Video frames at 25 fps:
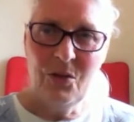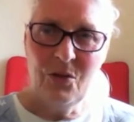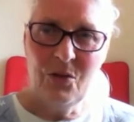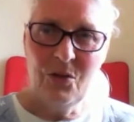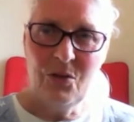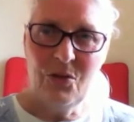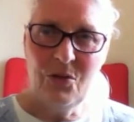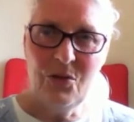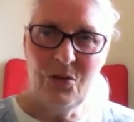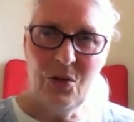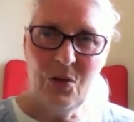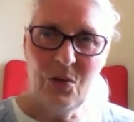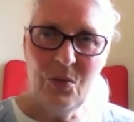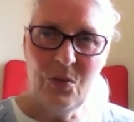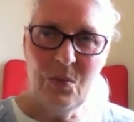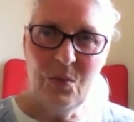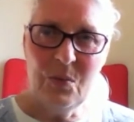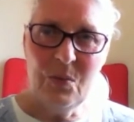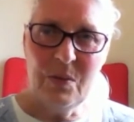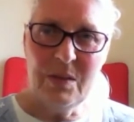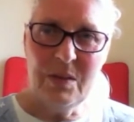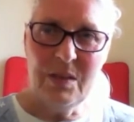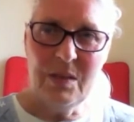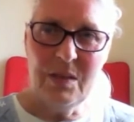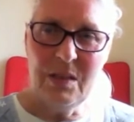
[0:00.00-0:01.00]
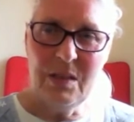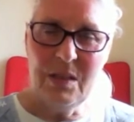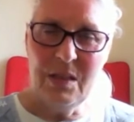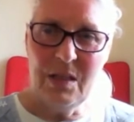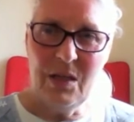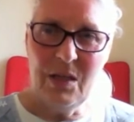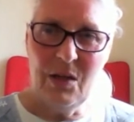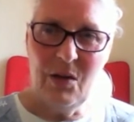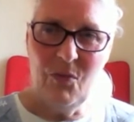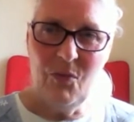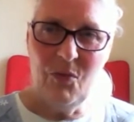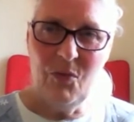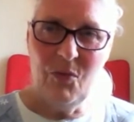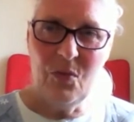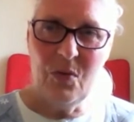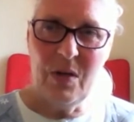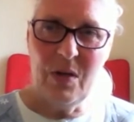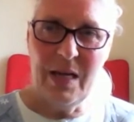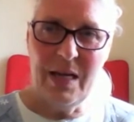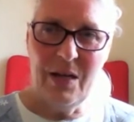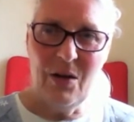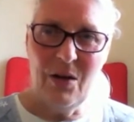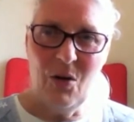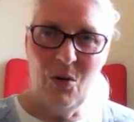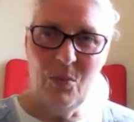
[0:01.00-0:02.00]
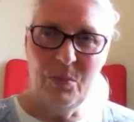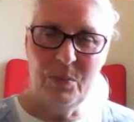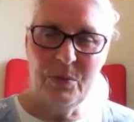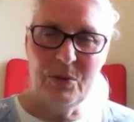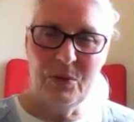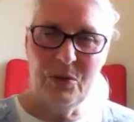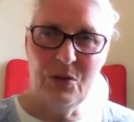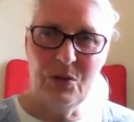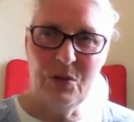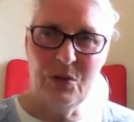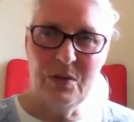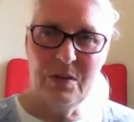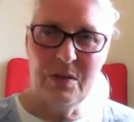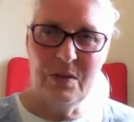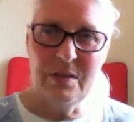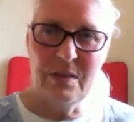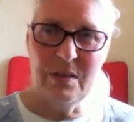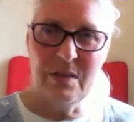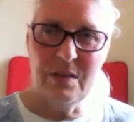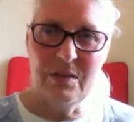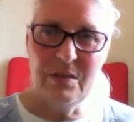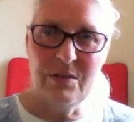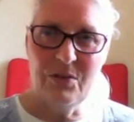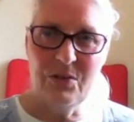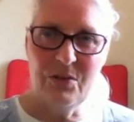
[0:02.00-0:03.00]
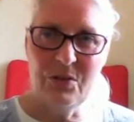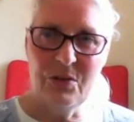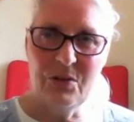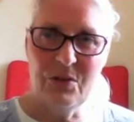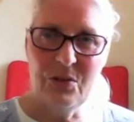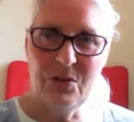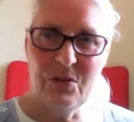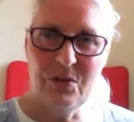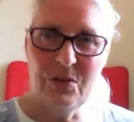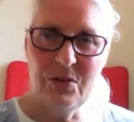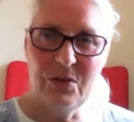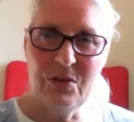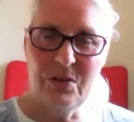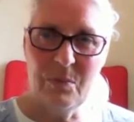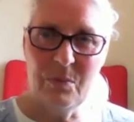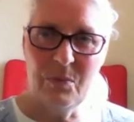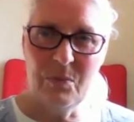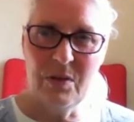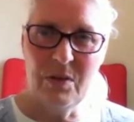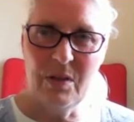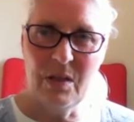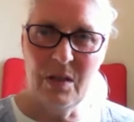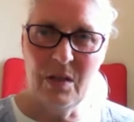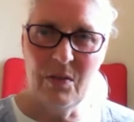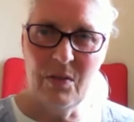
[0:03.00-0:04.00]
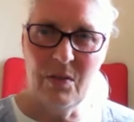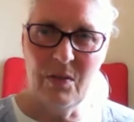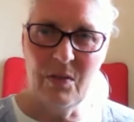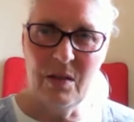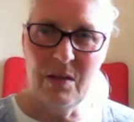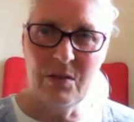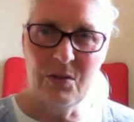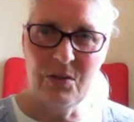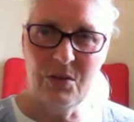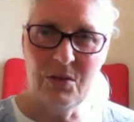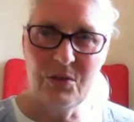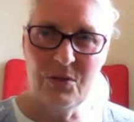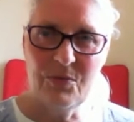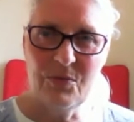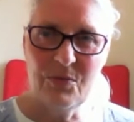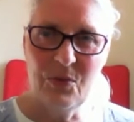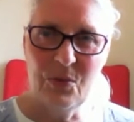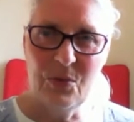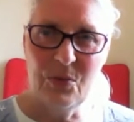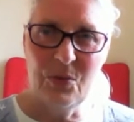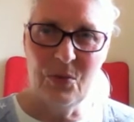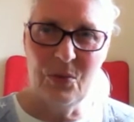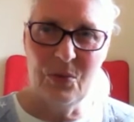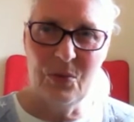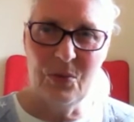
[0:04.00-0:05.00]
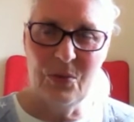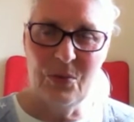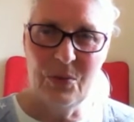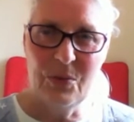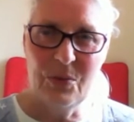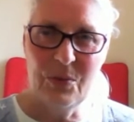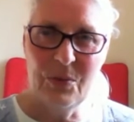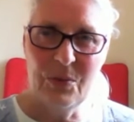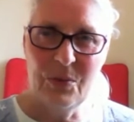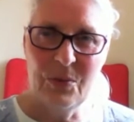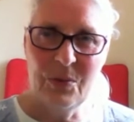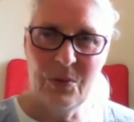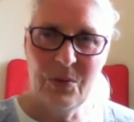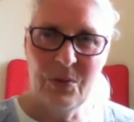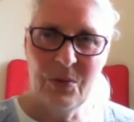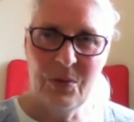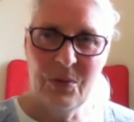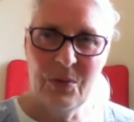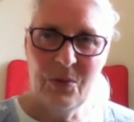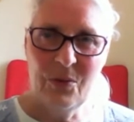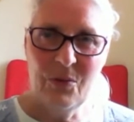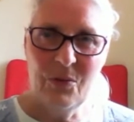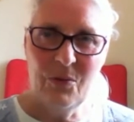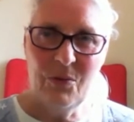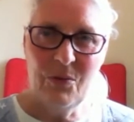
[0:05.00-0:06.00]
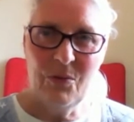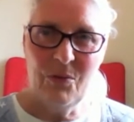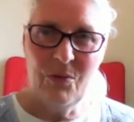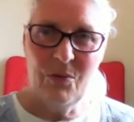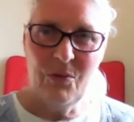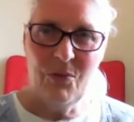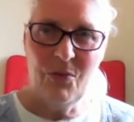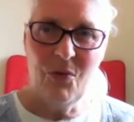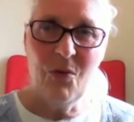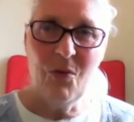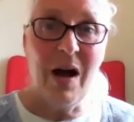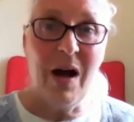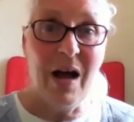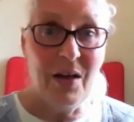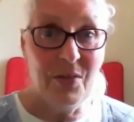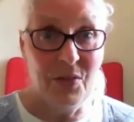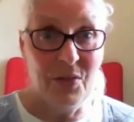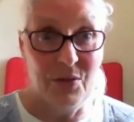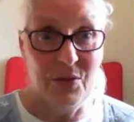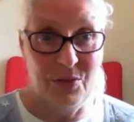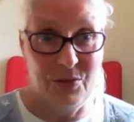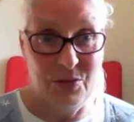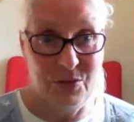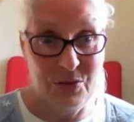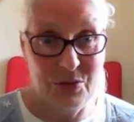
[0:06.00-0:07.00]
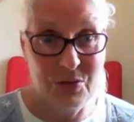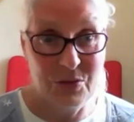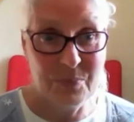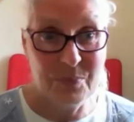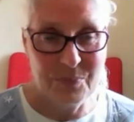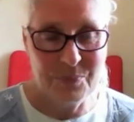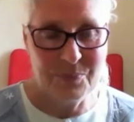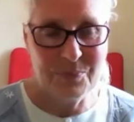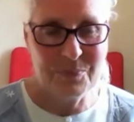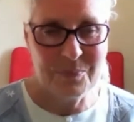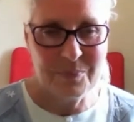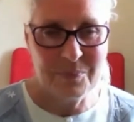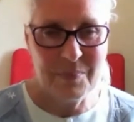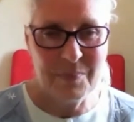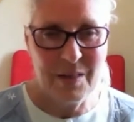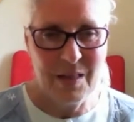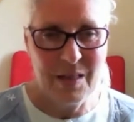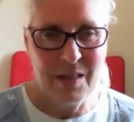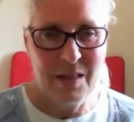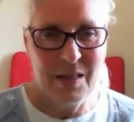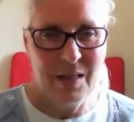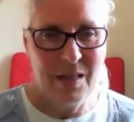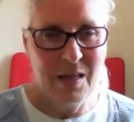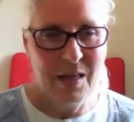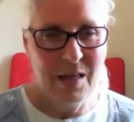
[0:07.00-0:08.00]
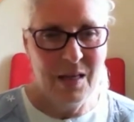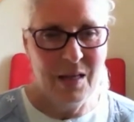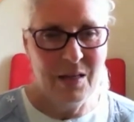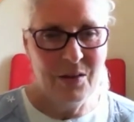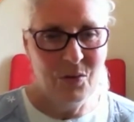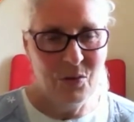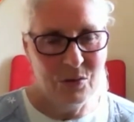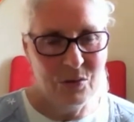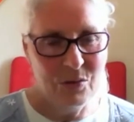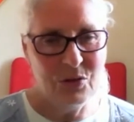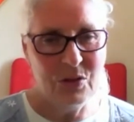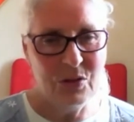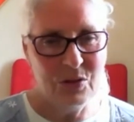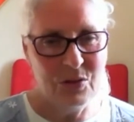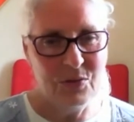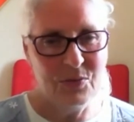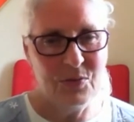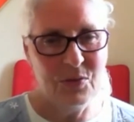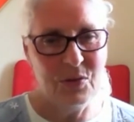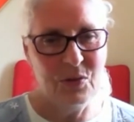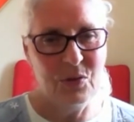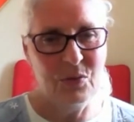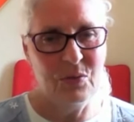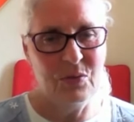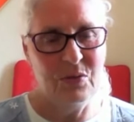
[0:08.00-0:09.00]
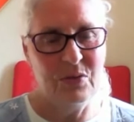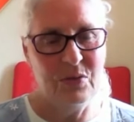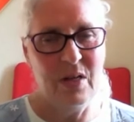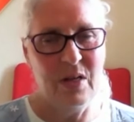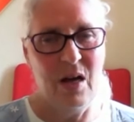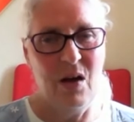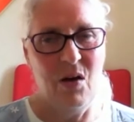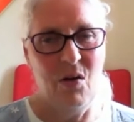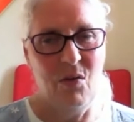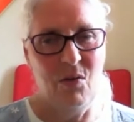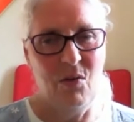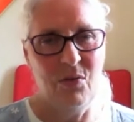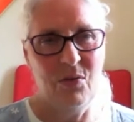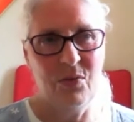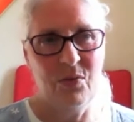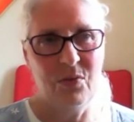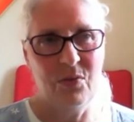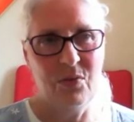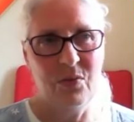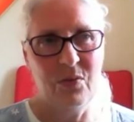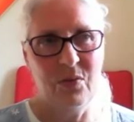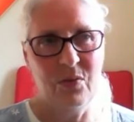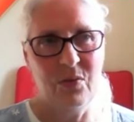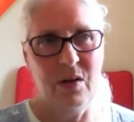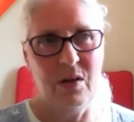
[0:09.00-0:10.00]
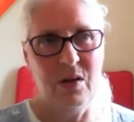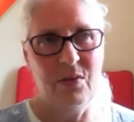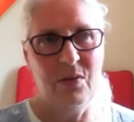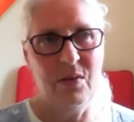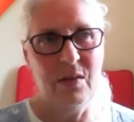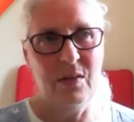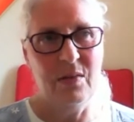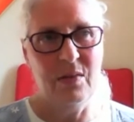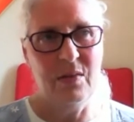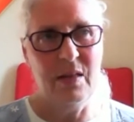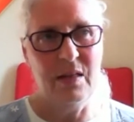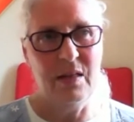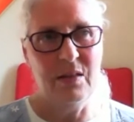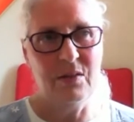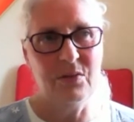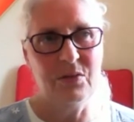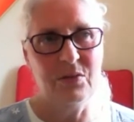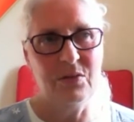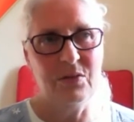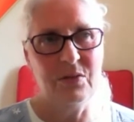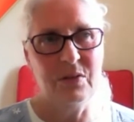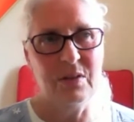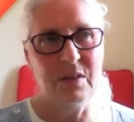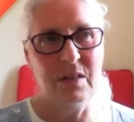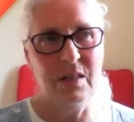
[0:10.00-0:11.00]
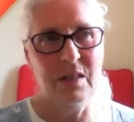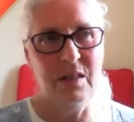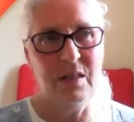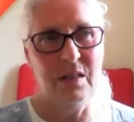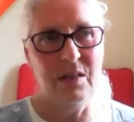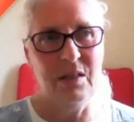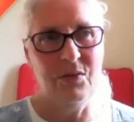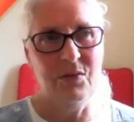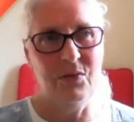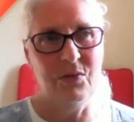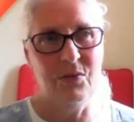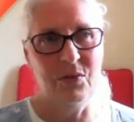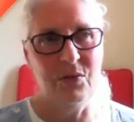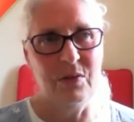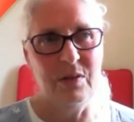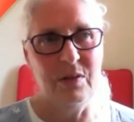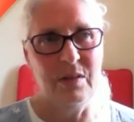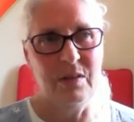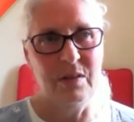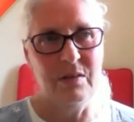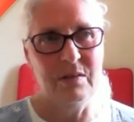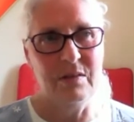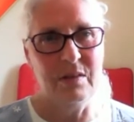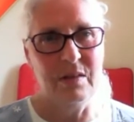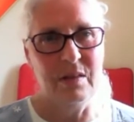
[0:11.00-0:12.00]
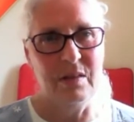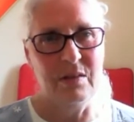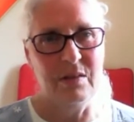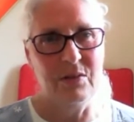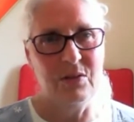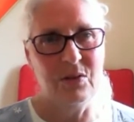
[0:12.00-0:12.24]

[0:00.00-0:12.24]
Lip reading: So if you get opportunities to do something that's for others, not just for yourself, I think that's the key for it, isn't it?